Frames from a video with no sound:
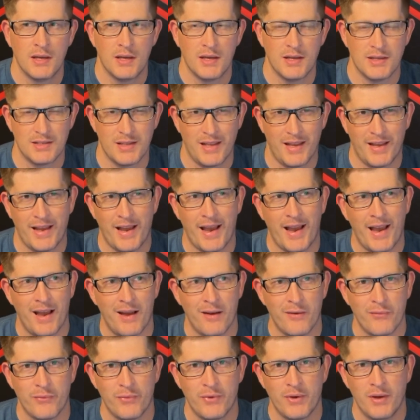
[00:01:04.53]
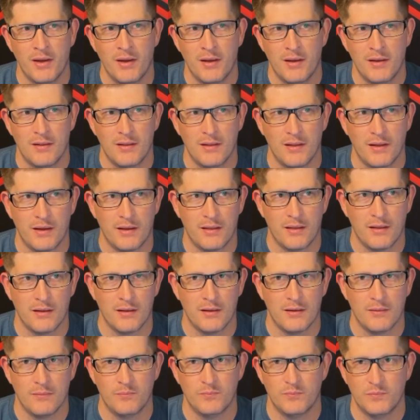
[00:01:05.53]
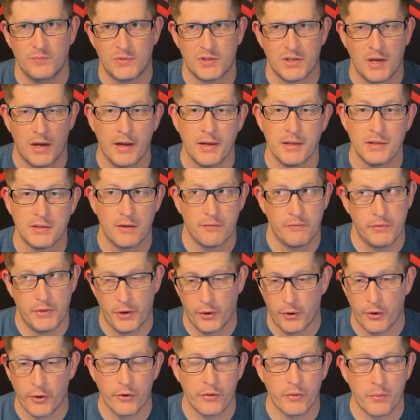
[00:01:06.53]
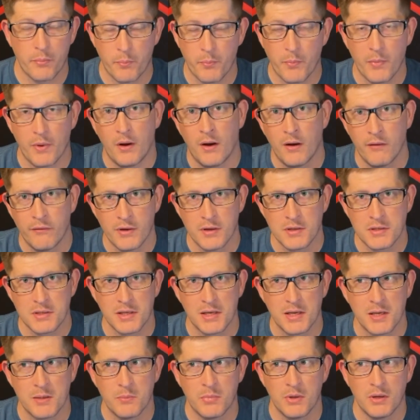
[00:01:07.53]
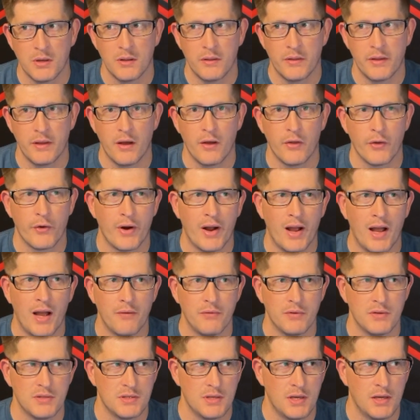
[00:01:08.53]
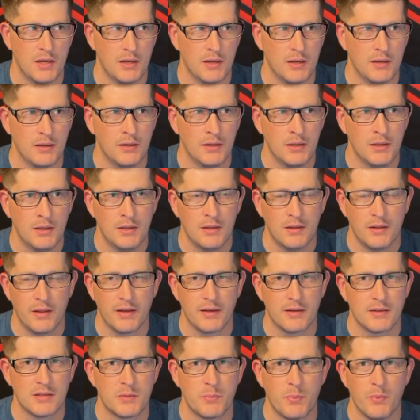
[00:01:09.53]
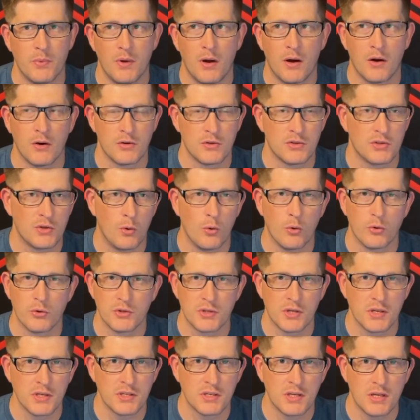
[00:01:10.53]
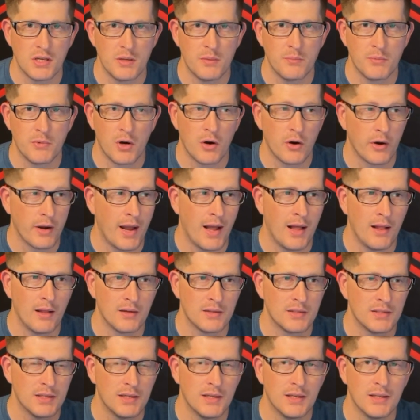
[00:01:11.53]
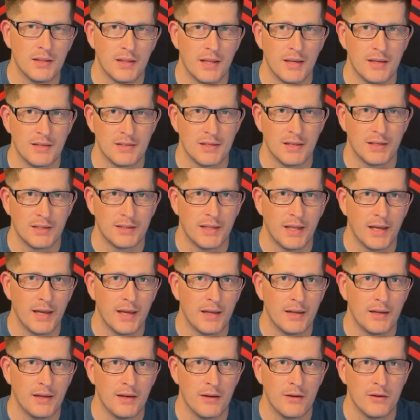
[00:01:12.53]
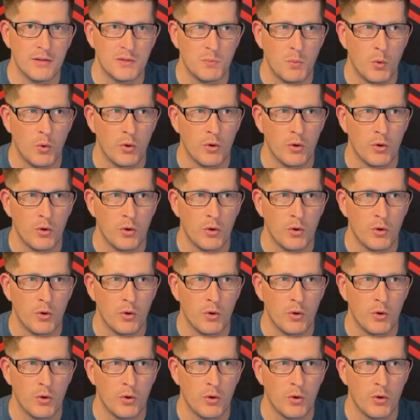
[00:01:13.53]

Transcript: is like half, like the science of the earth, obviously, but the other half is like our solar system and our galaxy and things like that. It's